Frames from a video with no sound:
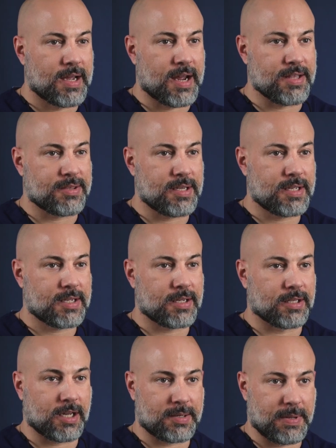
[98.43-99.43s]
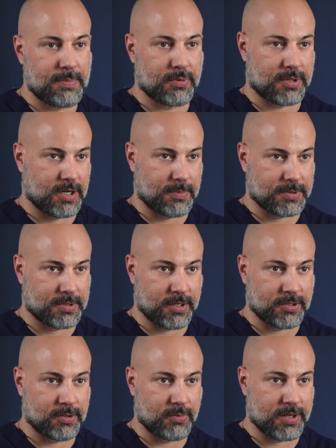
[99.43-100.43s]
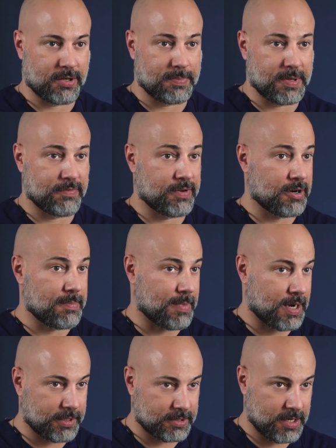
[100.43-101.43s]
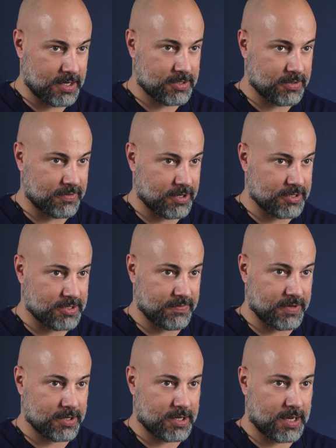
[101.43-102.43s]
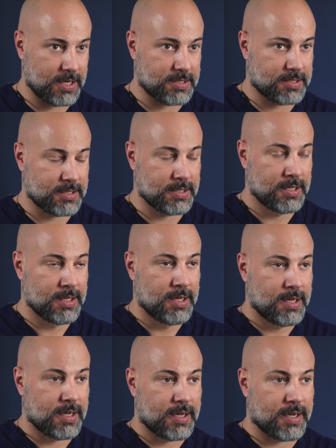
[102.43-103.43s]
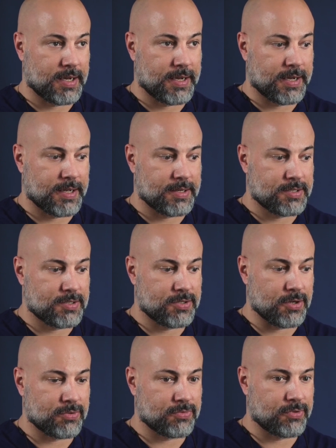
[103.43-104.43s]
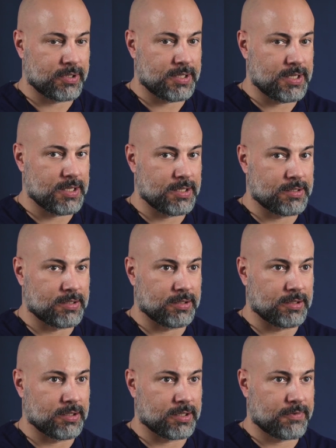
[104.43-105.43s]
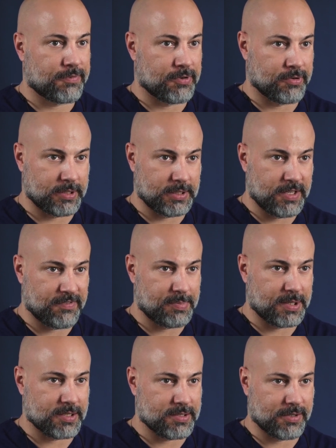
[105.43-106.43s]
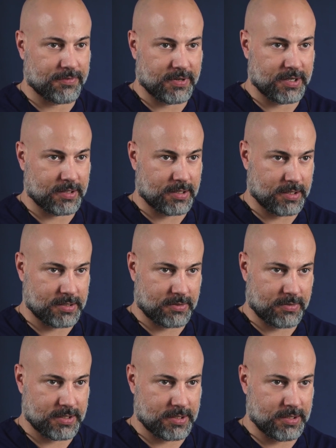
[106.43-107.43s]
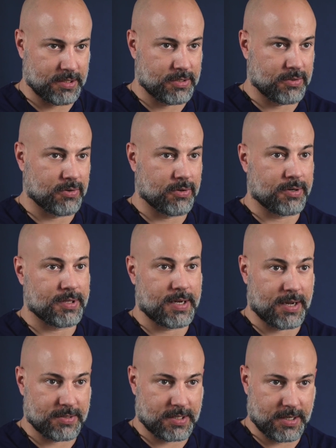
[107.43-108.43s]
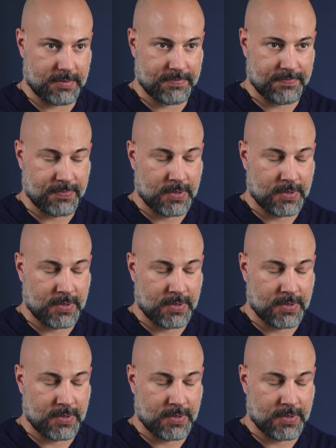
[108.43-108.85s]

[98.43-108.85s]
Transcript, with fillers: I think a lot of people with carpal tunnel, whether it be a very mild case to a very severe case, uh, don't really look for relief because they're afraid of the consequences or the downtime.